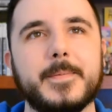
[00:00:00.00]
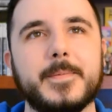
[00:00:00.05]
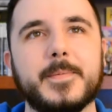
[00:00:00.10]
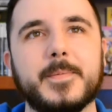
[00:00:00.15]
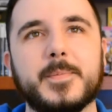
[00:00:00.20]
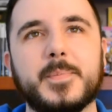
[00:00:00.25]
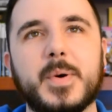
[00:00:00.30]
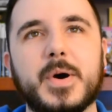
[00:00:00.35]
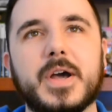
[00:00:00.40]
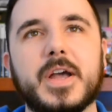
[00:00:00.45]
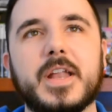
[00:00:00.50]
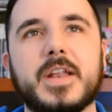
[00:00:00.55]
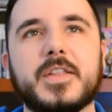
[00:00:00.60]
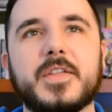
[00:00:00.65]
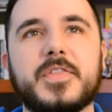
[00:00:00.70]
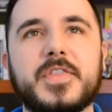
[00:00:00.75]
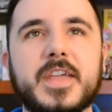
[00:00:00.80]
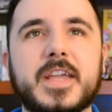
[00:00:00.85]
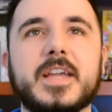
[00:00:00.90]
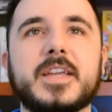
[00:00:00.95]
But the
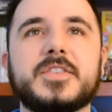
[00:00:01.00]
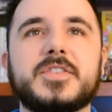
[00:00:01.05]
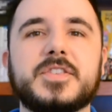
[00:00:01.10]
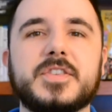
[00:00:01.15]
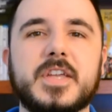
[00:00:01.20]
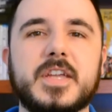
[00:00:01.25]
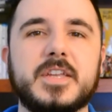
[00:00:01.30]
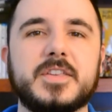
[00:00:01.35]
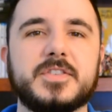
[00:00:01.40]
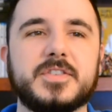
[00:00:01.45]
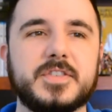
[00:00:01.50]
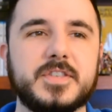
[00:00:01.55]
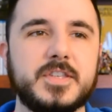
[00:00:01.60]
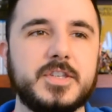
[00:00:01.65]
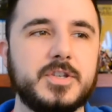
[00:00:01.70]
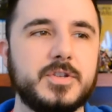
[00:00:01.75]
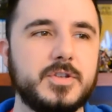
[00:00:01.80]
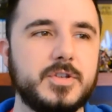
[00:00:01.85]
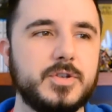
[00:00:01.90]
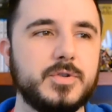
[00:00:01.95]
thing is
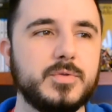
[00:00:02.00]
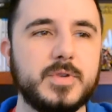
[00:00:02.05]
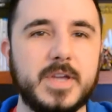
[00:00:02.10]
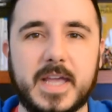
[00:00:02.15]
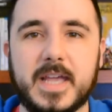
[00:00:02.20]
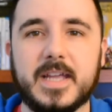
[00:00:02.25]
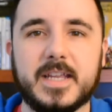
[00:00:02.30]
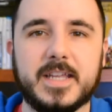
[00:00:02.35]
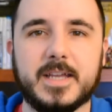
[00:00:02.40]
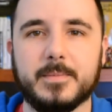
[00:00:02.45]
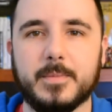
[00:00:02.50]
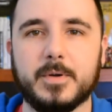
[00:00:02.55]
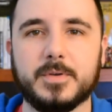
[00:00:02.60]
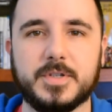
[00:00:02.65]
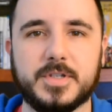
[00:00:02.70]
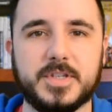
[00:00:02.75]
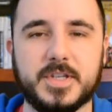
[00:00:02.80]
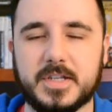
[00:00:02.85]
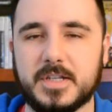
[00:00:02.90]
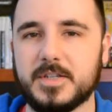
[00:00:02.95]
you can get
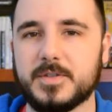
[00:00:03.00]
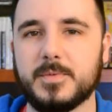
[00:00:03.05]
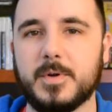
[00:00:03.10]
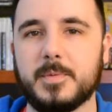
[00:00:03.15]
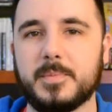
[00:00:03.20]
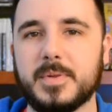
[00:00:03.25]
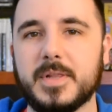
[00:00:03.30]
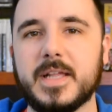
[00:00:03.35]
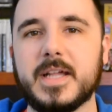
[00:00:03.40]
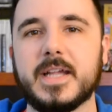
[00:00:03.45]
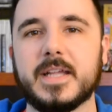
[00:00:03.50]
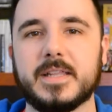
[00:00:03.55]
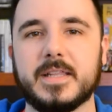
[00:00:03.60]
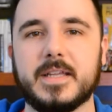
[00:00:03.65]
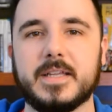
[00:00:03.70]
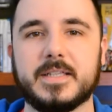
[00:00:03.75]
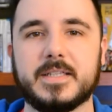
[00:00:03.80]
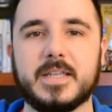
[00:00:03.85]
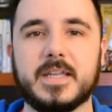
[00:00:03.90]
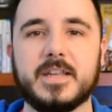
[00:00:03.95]
motion sickness while playing
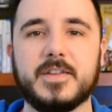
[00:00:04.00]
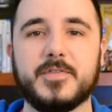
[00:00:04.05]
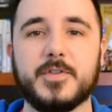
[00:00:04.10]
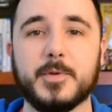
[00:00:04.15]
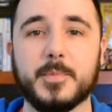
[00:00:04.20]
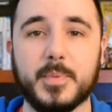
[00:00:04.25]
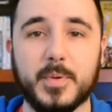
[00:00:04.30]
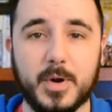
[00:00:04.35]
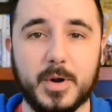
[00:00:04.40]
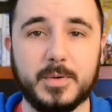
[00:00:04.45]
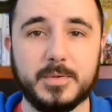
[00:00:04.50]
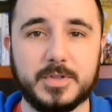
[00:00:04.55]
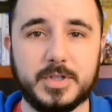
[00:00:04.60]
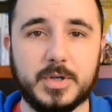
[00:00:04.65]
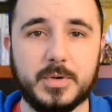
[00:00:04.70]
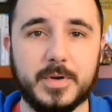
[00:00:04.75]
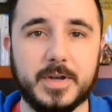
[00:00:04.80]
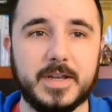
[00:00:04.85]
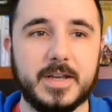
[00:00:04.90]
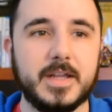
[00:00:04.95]
this, and if you're prone
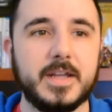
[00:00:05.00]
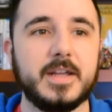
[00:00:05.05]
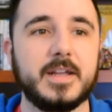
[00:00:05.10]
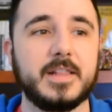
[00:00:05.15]
to it,